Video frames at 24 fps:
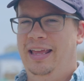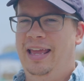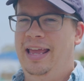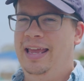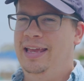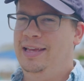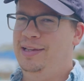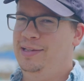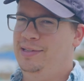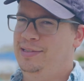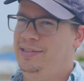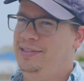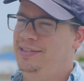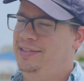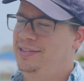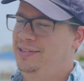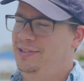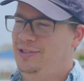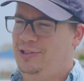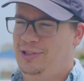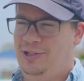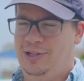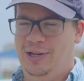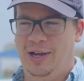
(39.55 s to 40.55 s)
is
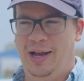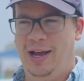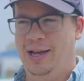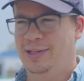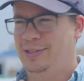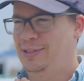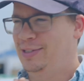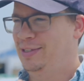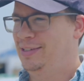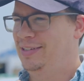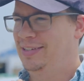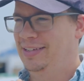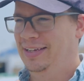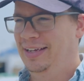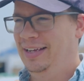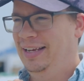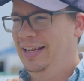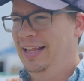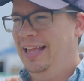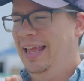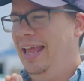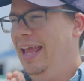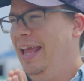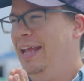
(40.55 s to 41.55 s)
just,
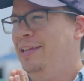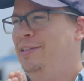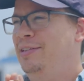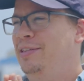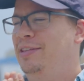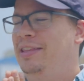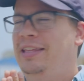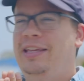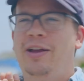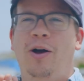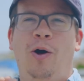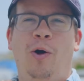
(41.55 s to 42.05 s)
it's the